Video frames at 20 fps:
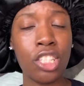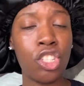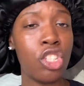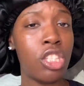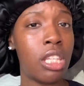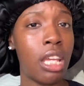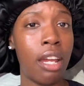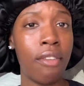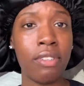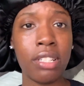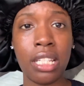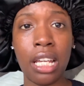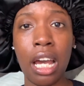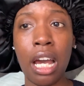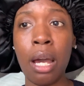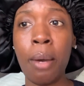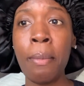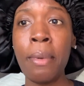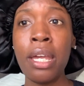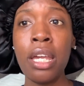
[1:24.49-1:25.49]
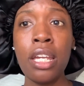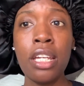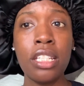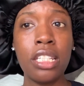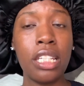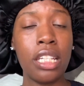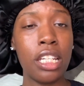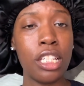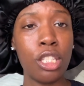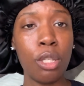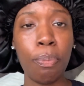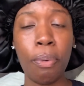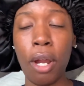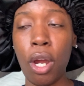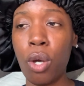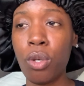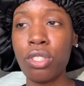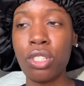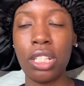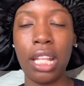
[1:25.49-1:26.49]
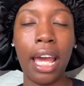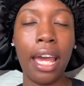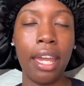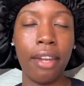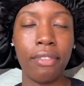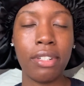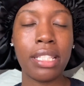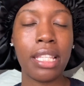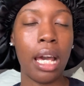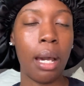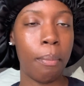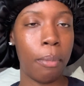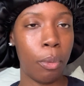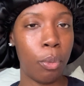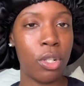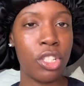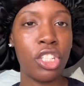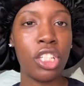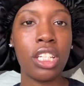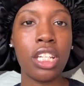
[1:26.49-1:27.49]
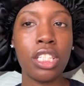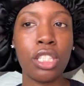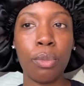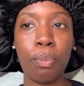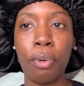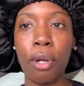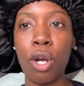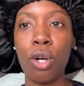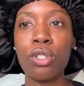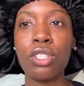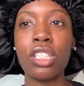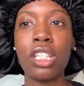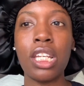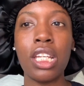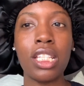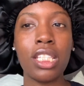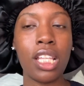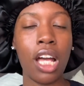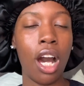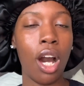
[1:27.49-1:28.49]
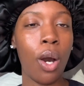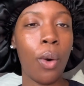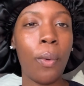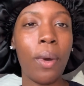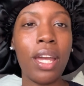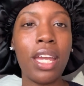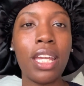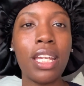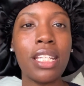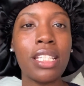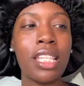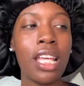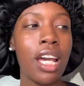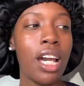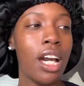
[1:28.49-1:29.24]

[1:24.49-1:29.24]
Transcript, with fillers: She said every time she gets approached, not every time, but when she gets approached is always